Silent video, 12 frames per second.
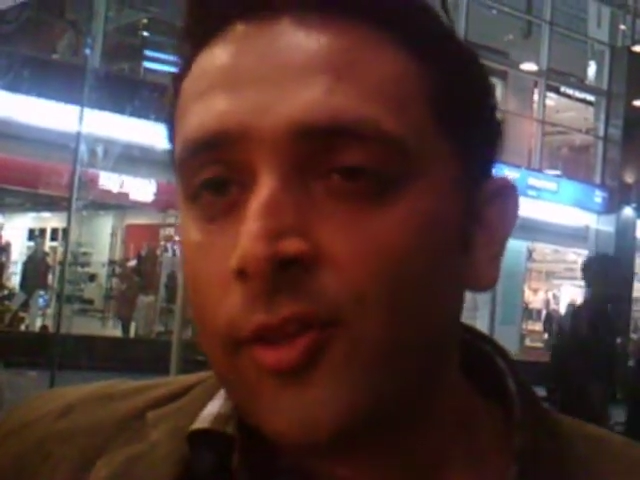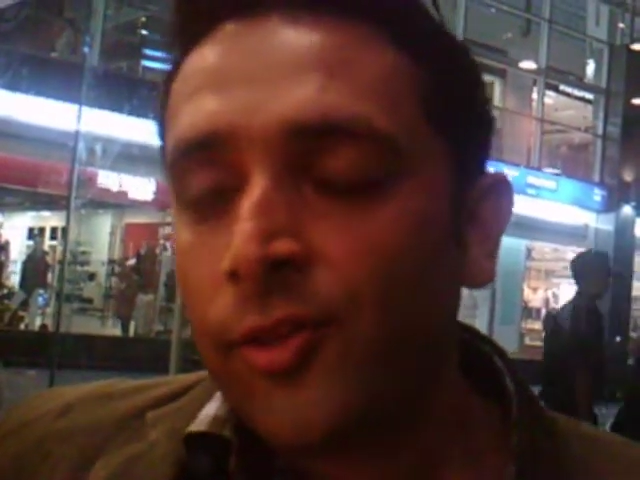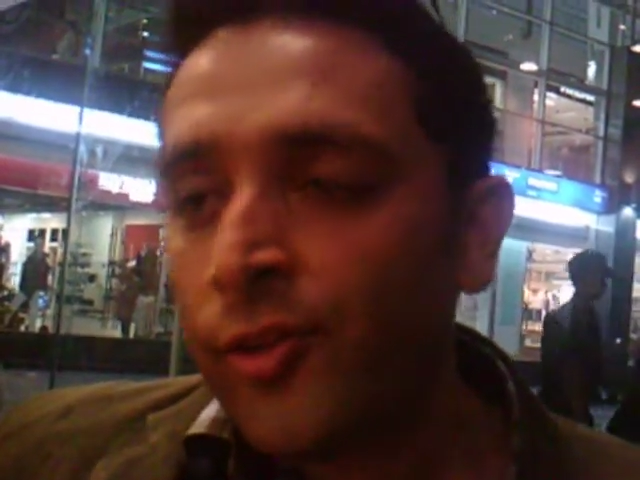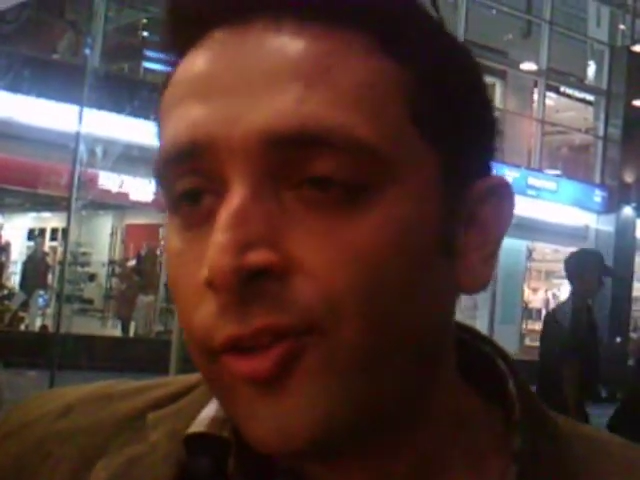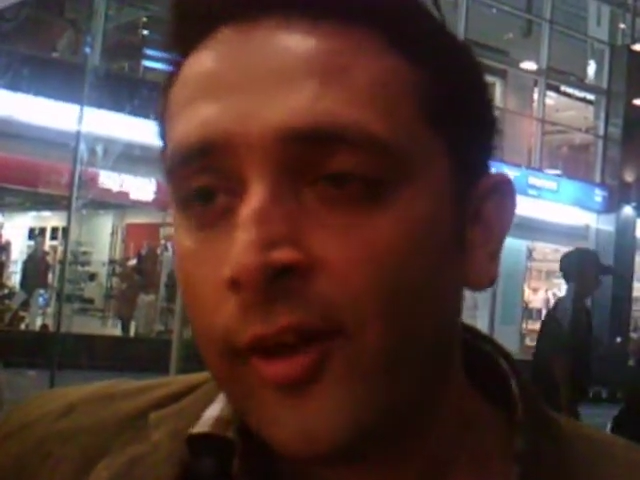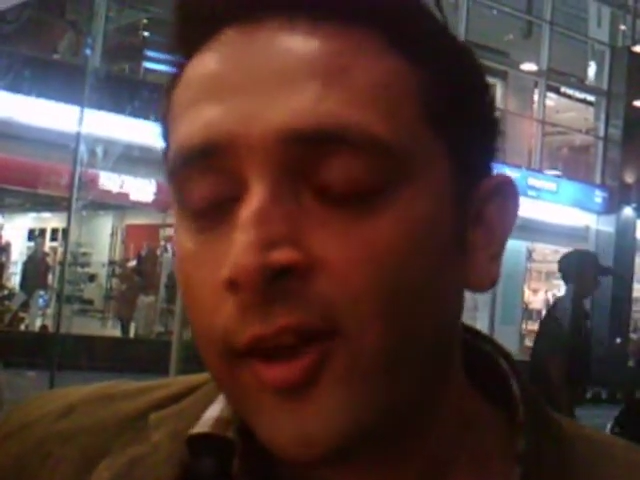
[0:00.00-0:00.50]

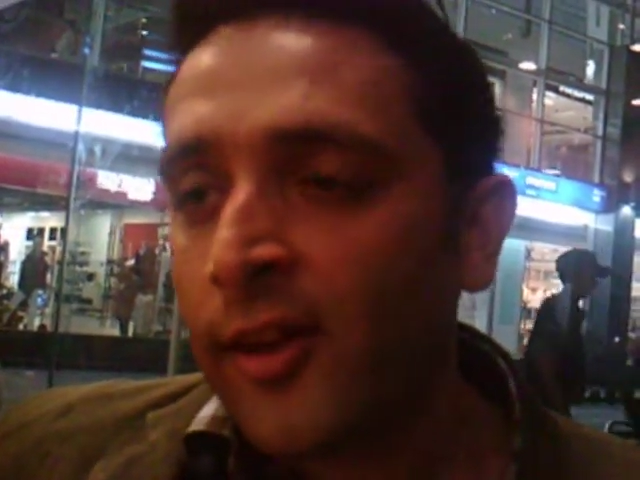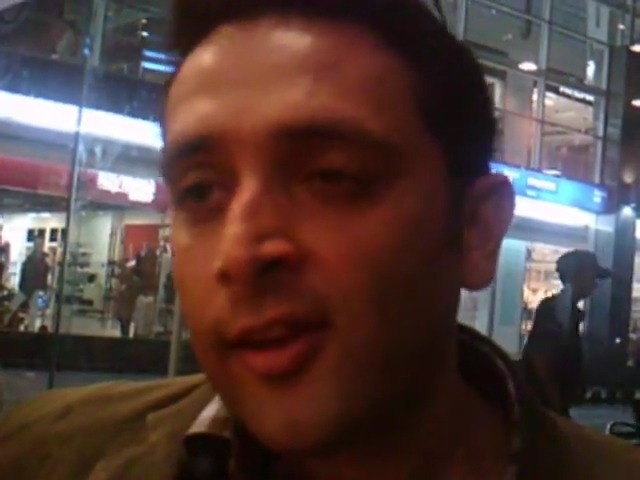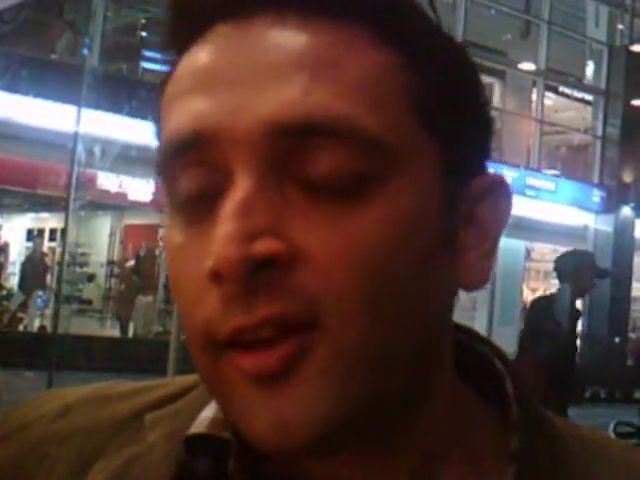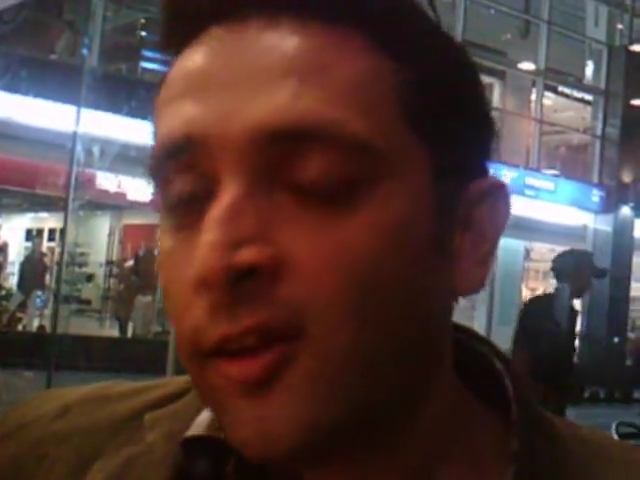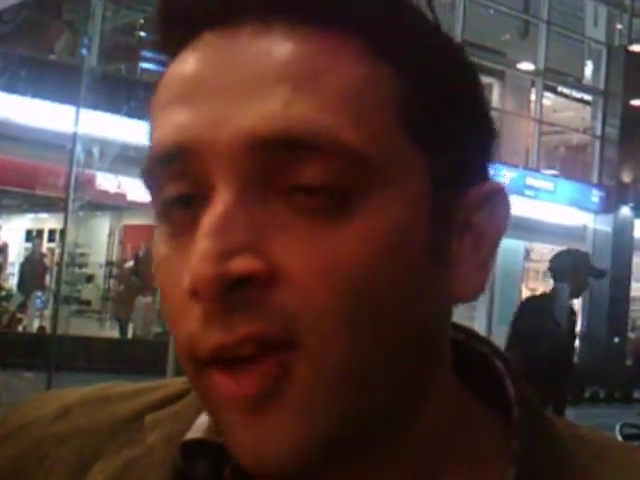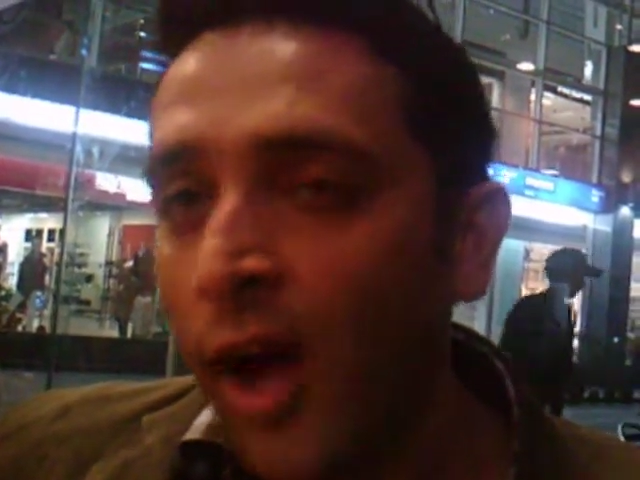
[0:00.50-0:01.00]
It
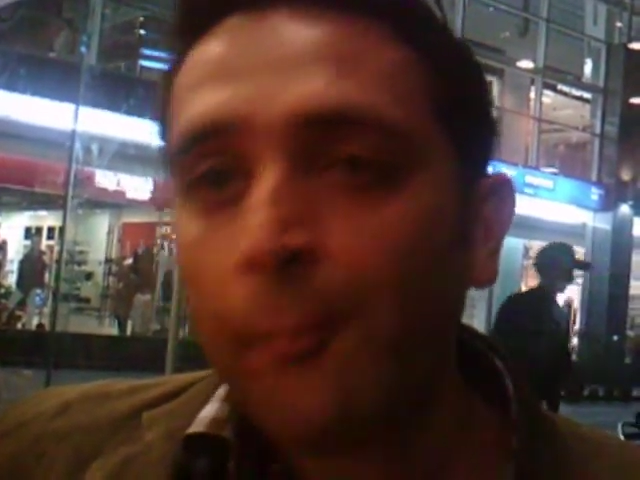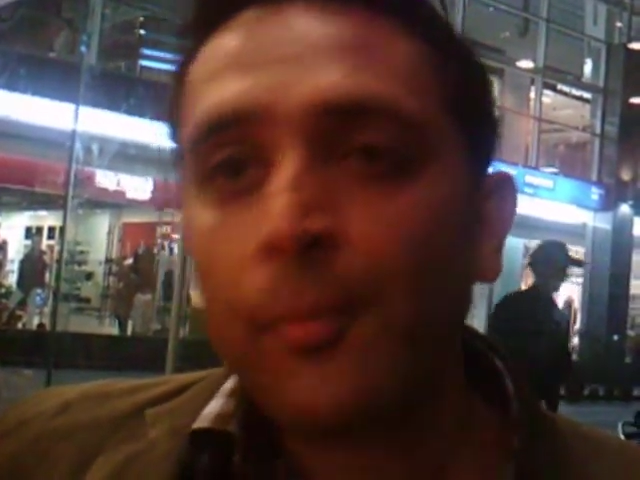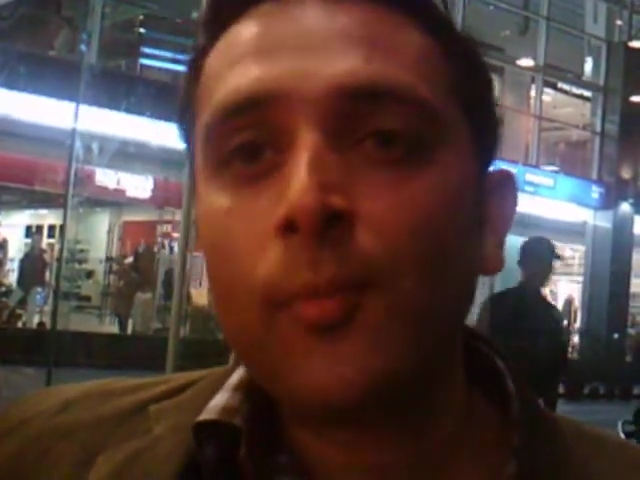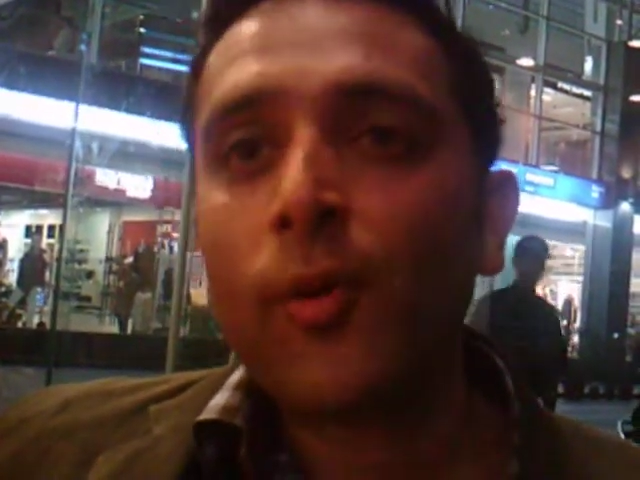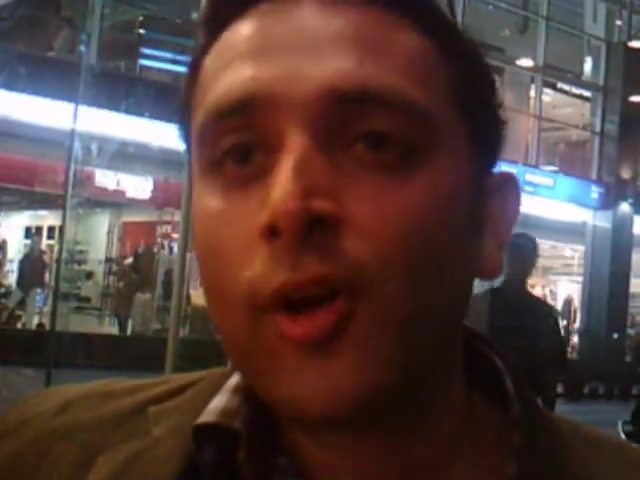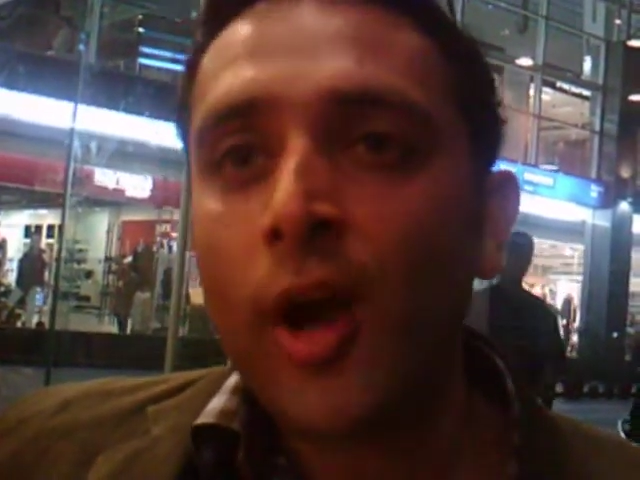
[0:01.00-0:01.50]
cannot be more